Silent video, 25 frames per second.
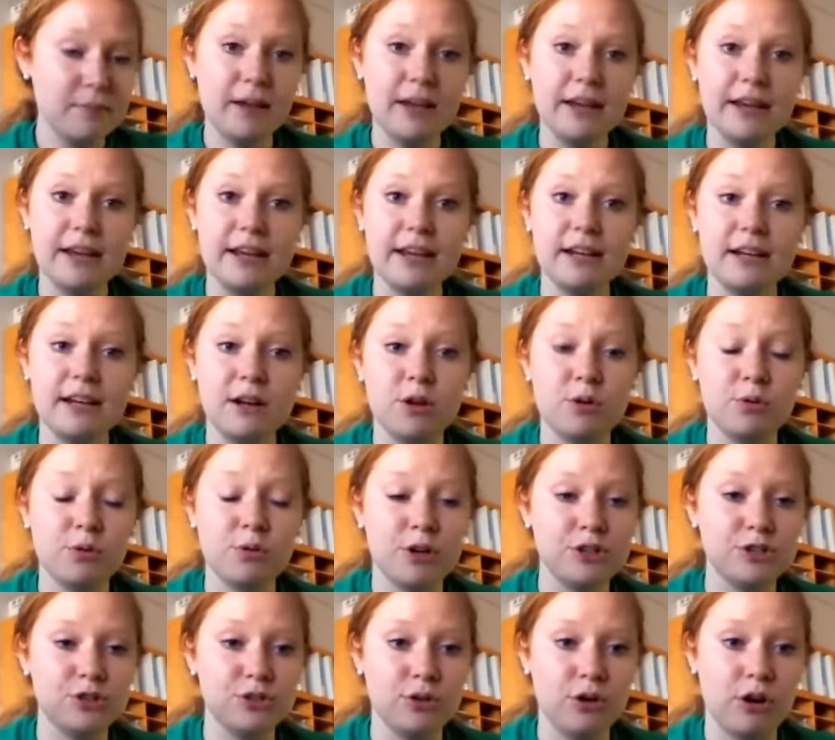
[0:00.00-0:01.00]
making an
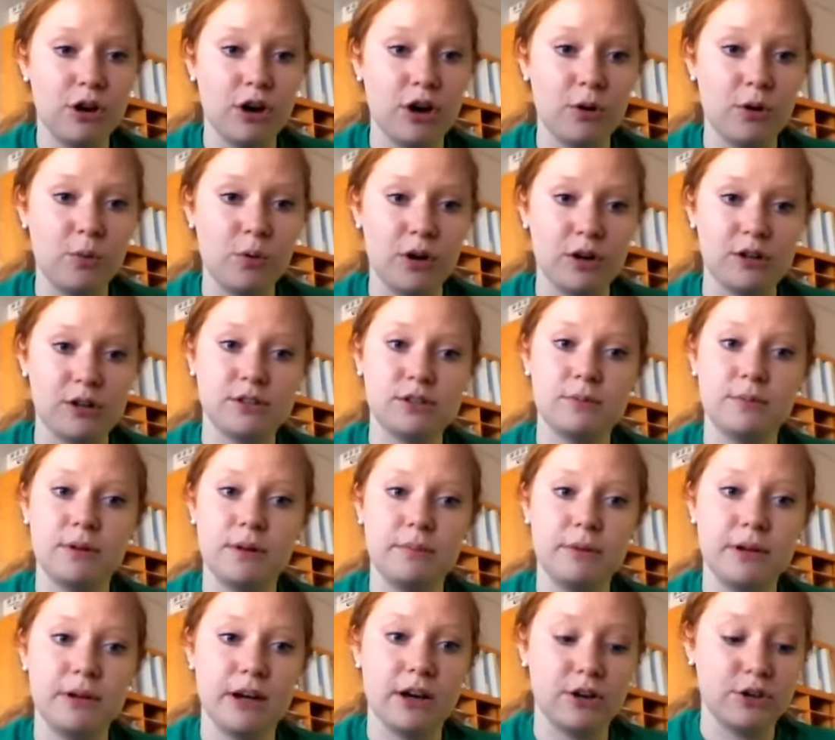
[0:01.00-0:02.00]
original artwork. So
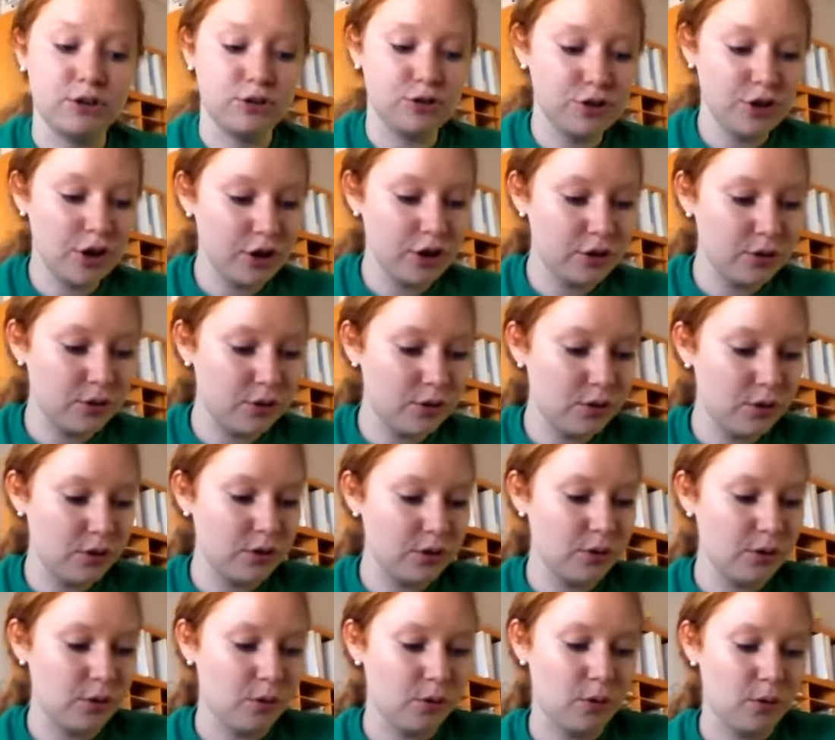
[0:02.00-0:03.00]
maybe out of
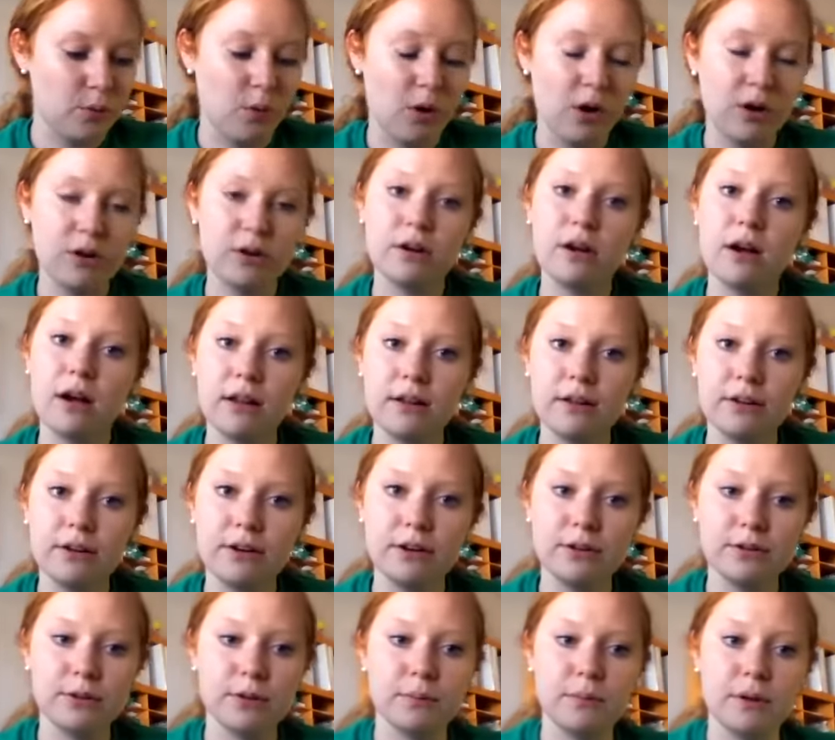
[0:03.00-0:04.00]
charcoal or watercolor,